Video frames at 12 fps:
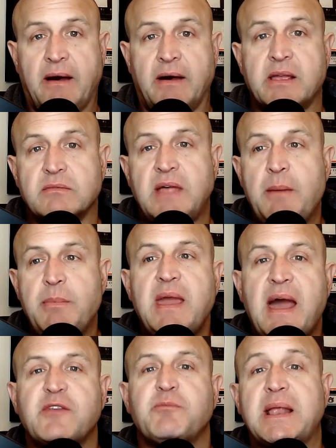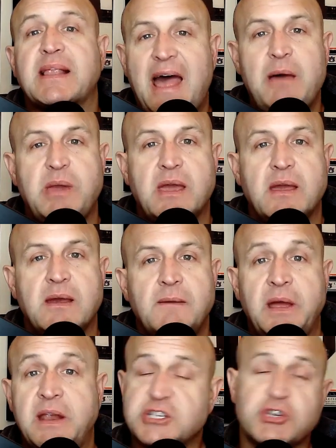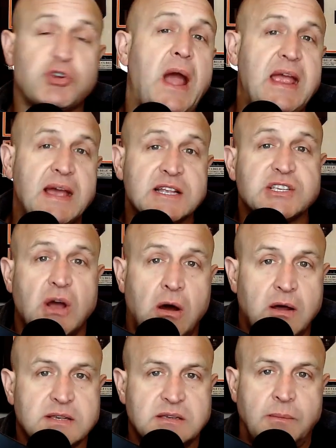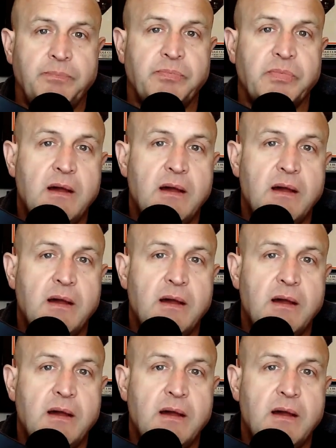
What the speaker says: Like Lebby has been Lebby, and it's great. It's awesome.